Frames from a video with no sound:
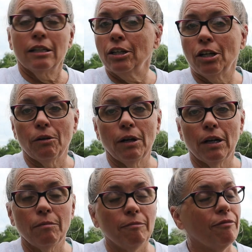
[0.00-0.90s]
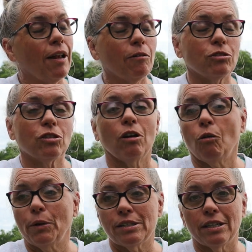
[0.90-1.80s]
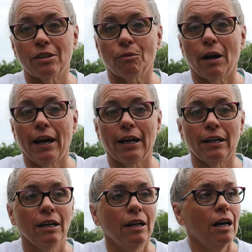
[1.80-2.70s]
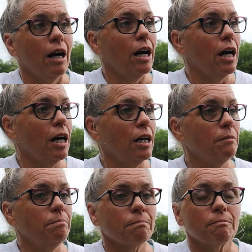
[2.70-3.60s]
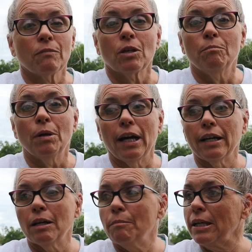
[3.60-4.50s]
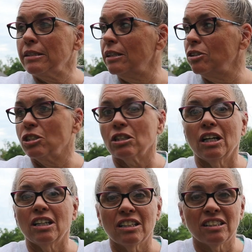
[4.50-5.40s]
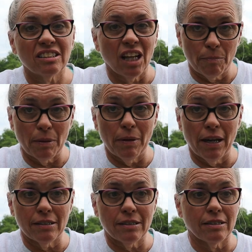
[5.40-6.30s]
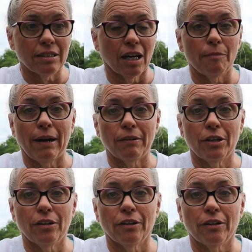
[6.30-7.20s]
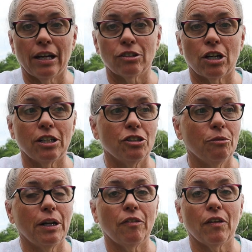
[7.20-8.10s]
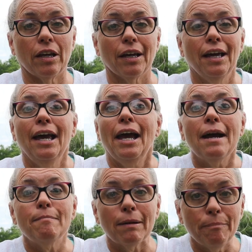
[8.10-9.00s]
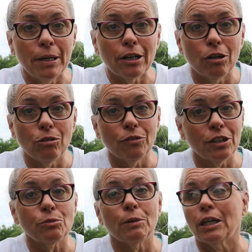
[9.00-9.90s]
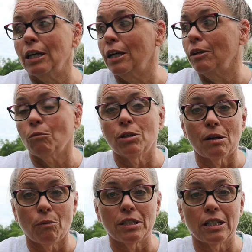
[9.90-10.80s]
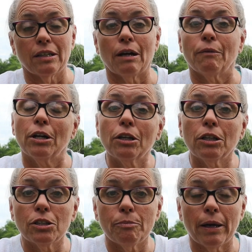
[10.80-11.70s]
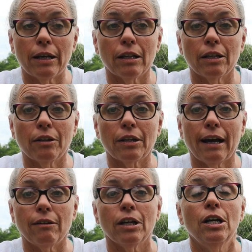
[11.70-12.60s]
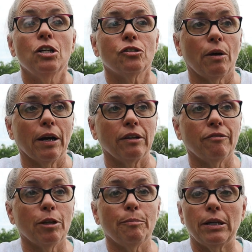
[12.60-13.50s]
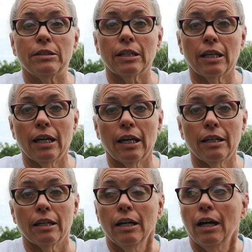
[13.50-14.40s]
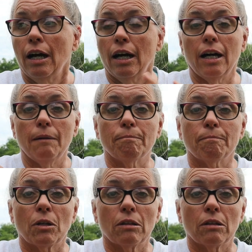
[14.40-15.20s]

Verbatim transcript: You know, flowers always need the rain, but it makes it just a sloppy mess to come out here and try to do anything. And my big goal this weekend was I wanted to get that ranunculus bed cleared out so I could flip it to get the